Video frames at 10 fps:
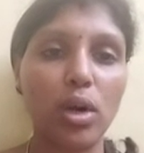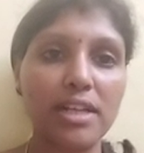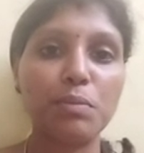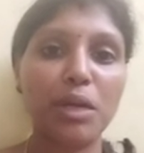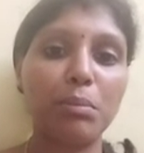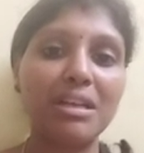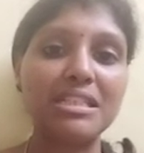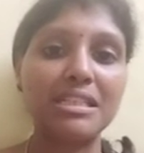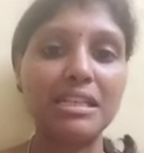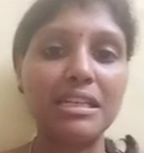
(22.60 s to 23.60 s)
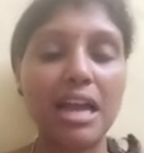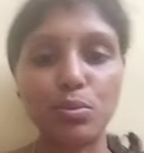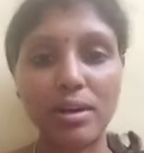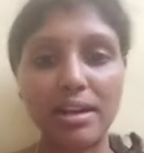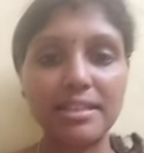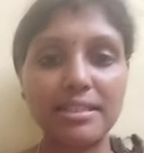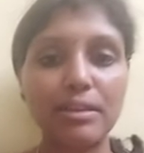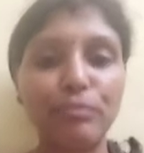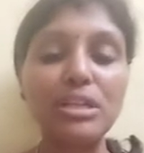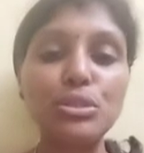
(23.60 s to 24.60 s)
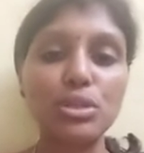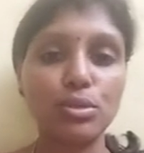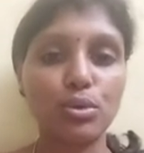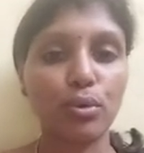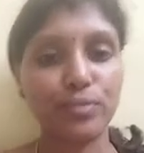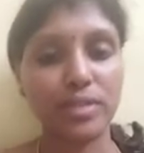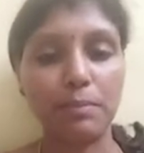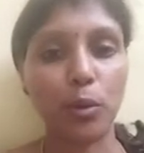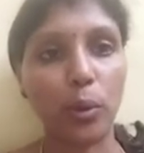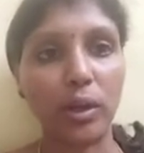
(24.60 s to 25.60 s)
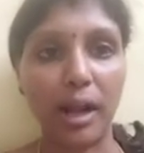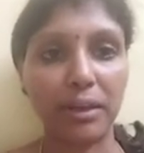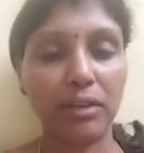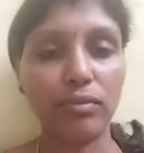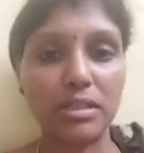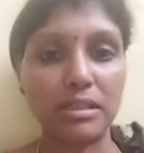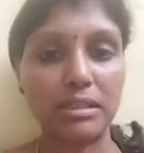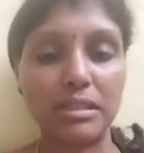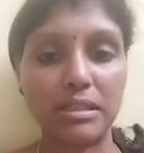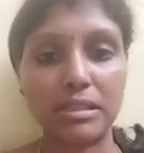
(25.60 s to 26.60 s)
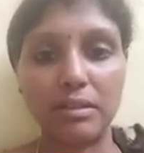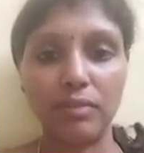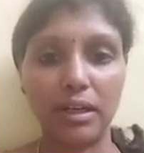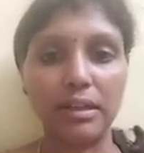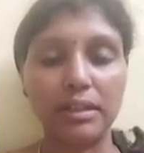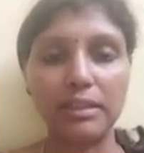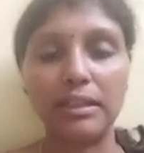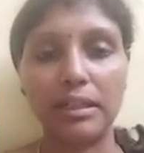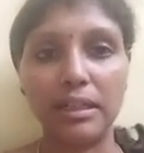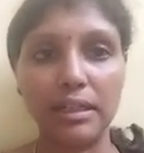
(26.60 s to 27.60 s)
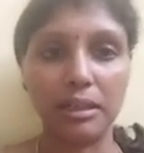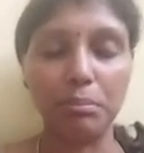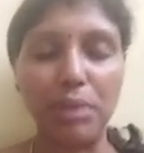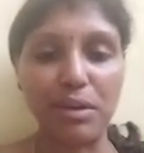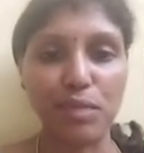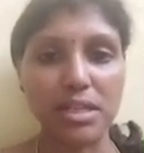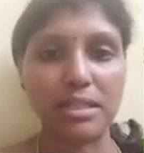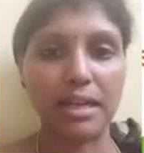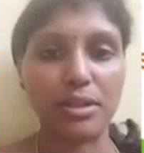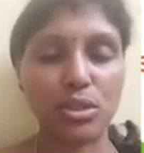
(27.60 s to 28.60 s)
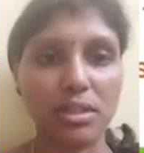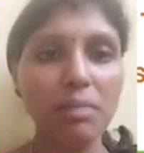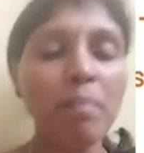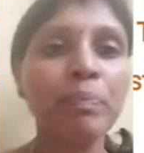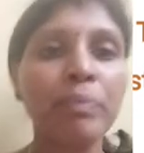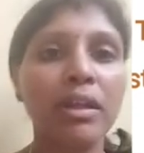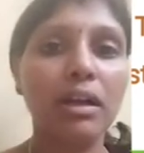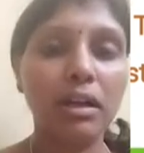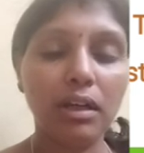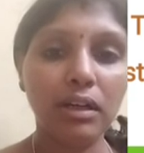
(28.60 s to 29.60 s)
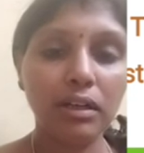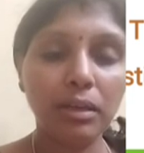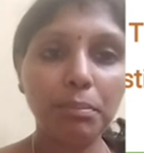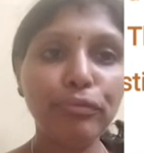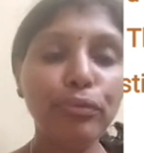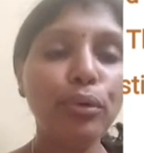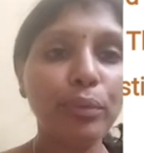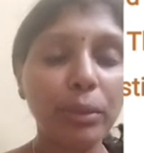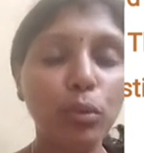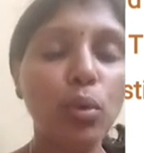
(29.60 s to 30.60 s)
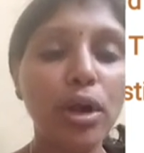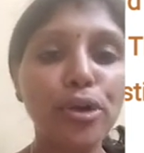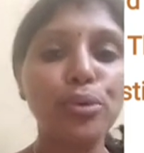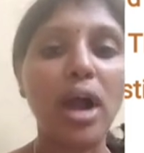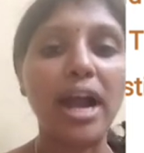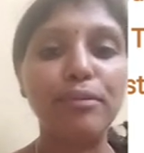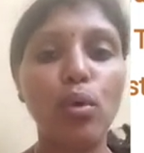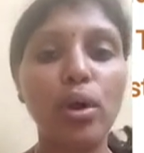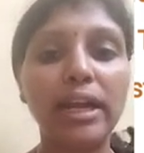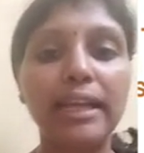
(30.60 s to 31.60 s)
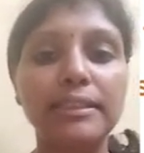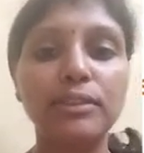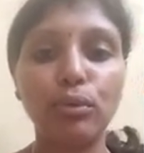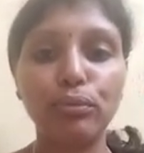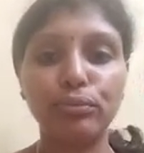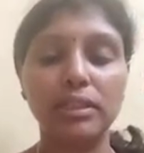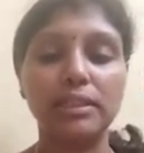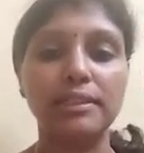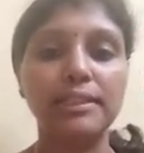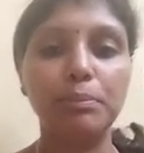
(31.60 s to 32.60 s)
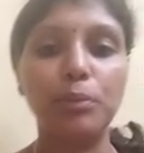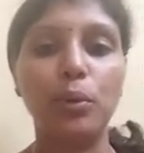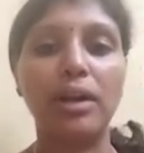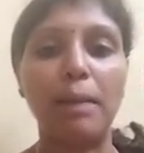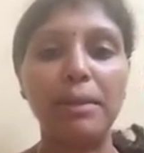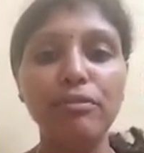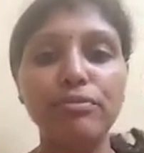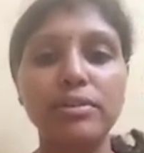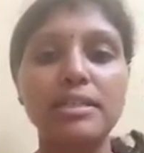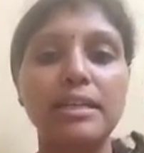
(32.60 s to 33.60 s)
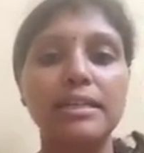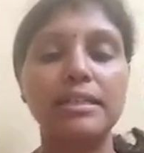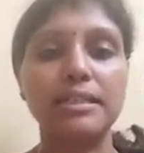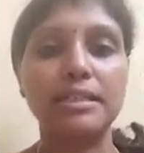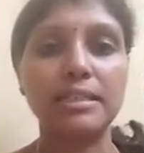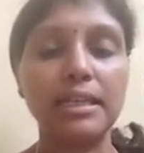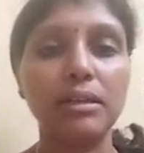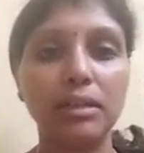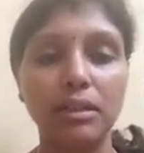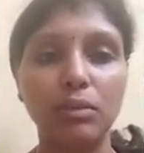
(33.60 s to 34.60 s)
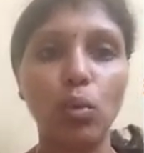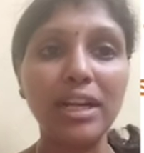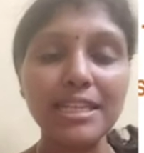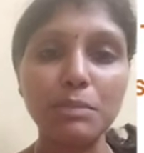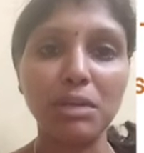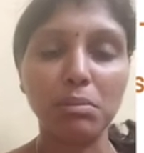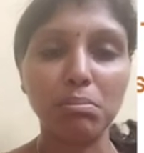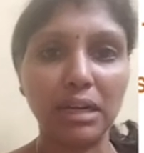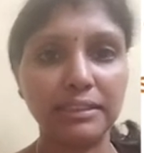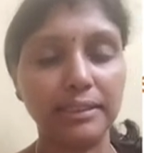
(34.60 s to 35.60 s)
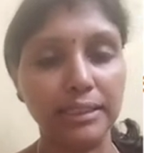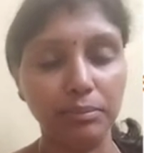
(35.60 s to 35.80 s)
is meant by C as well as the features of C programming. We learned in a previous lecture. Before we move on to advantages of C programming, first let us see what is mean by C.